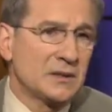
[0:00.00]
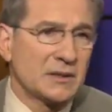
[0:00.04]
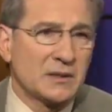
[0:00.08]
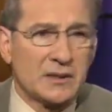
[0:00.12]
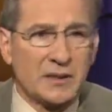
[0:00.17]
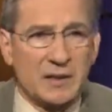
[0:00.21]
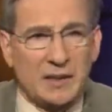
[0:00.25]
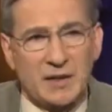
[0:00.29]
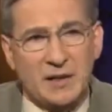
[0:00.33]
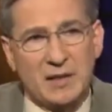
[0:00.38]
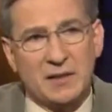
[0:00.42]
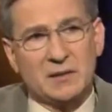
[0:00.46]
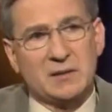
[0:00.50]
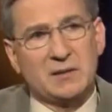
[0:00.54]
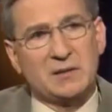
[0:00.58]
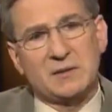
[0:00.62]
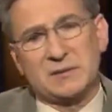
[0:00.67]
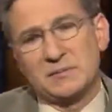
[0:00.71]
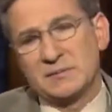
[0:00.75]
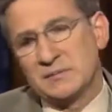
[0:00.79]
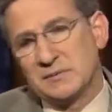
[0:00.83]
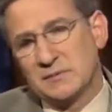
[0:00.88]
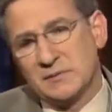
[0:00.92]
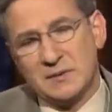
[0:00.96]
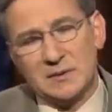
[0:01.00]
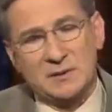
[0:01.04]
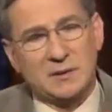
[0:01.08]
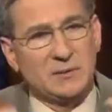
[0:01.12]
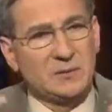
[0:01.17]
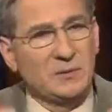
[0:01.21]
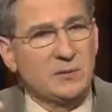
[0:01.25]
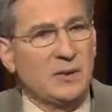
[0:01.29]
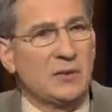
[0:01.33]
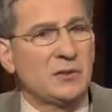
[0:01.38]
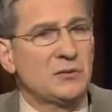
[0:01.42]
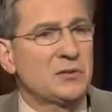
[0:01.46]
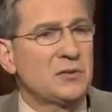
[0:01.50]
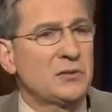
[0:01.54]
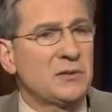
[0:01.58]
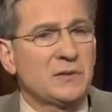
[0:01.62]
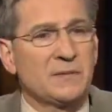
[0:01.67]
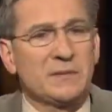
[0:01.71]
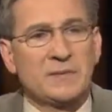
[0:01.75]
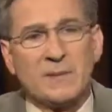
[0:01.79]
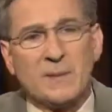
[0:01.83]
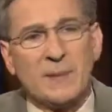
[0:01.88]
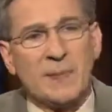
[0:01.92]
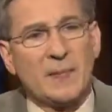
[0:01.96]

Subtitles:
gas, belching.